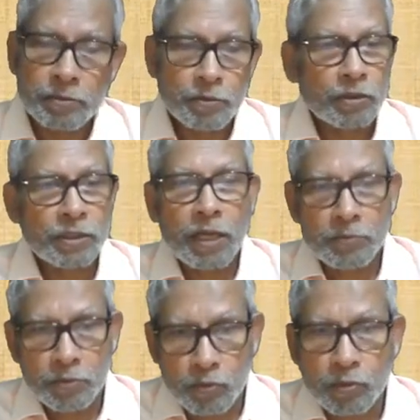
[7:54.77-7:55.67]
because they
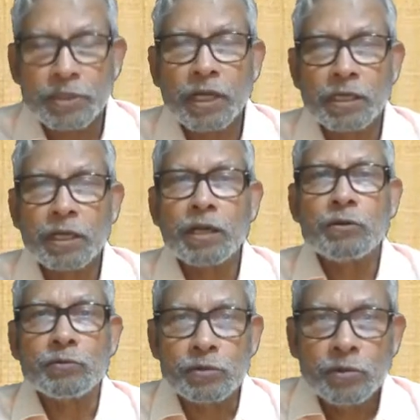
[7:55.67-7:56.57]
have to go in the
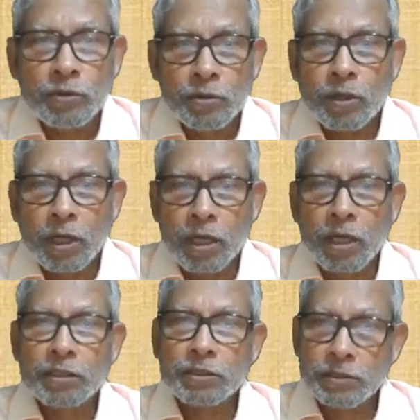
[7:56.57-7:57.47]
underground
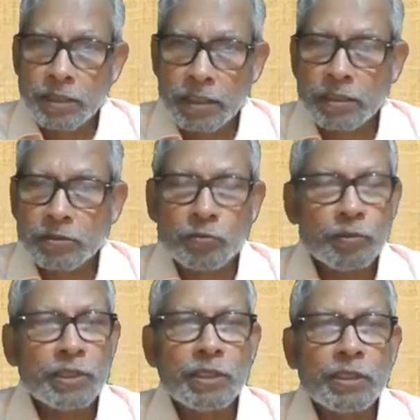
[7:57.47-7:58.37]
and there are so
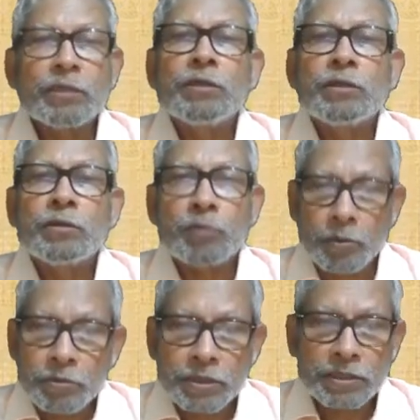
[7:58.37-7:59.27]
many
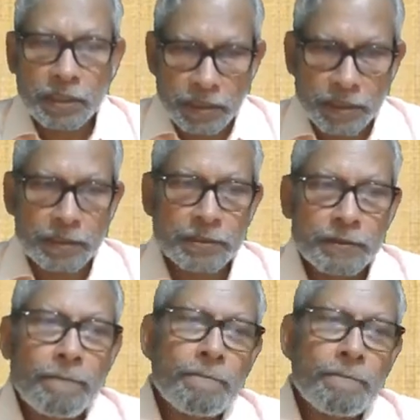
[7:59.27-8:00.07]
provisions of this.